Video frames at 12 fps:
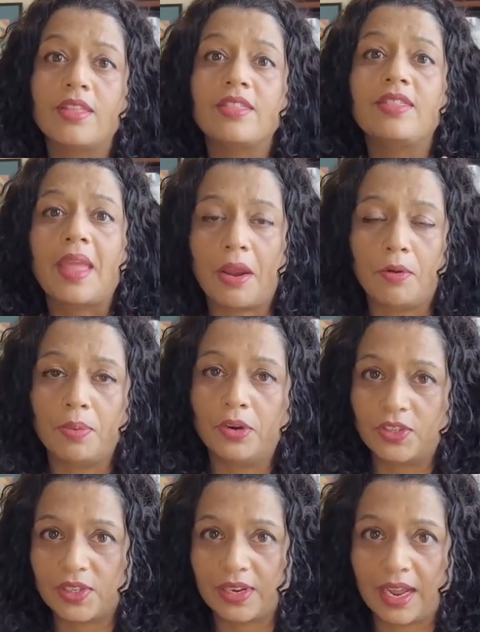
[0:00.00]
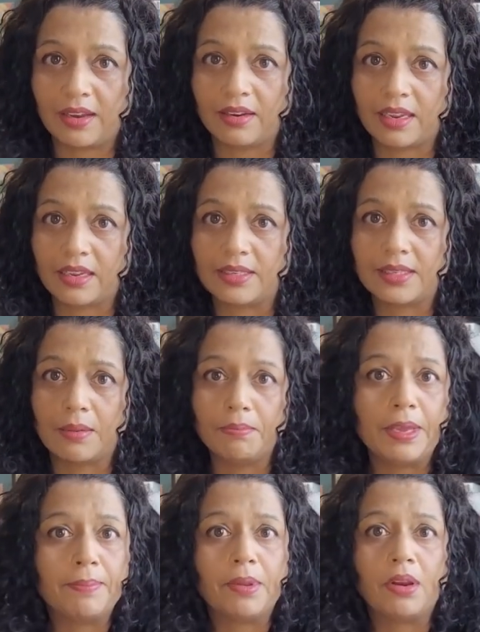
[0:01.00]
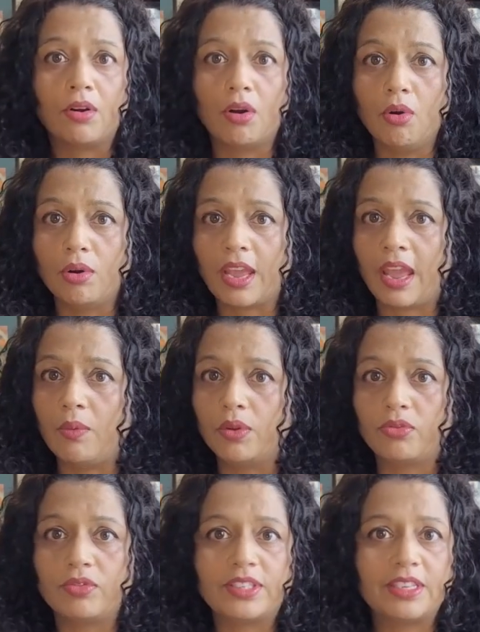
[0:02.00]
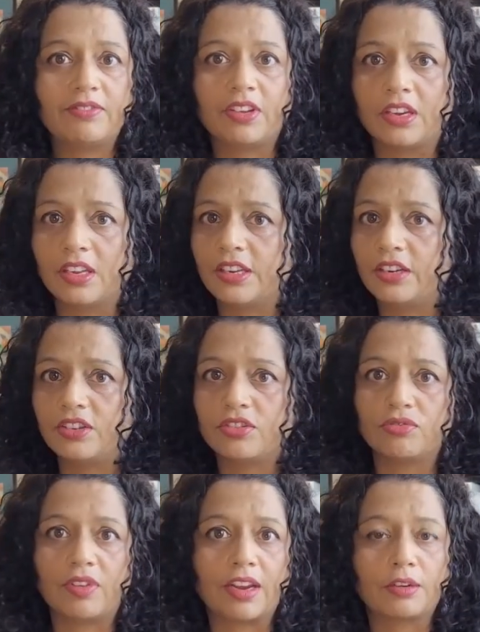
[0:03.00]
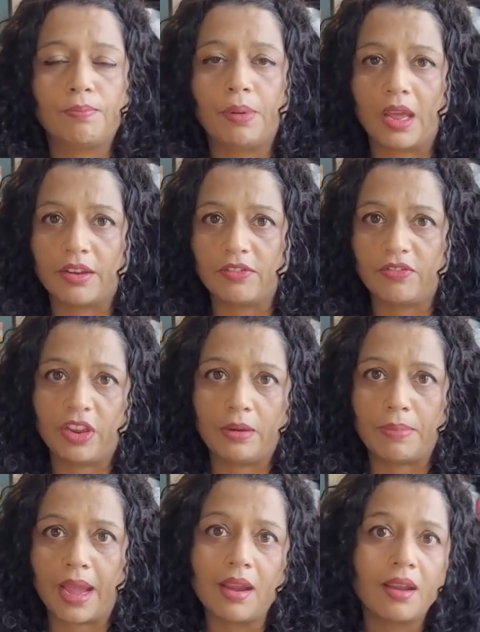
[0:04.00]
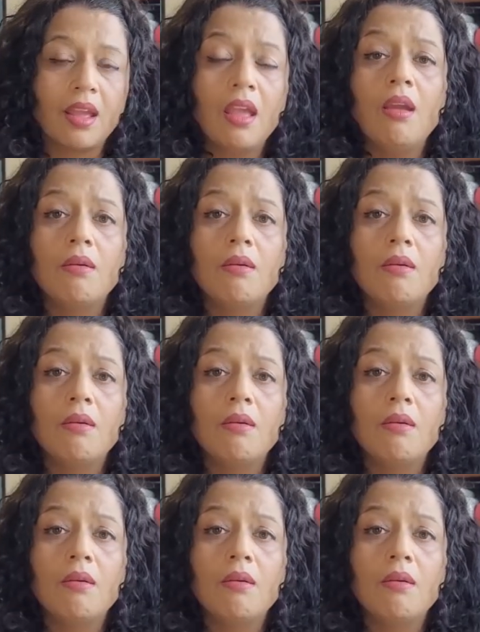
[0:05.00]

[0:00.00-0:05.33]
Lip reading: Their personality. Some people are okay with receiving clear, direct, blunt feedback.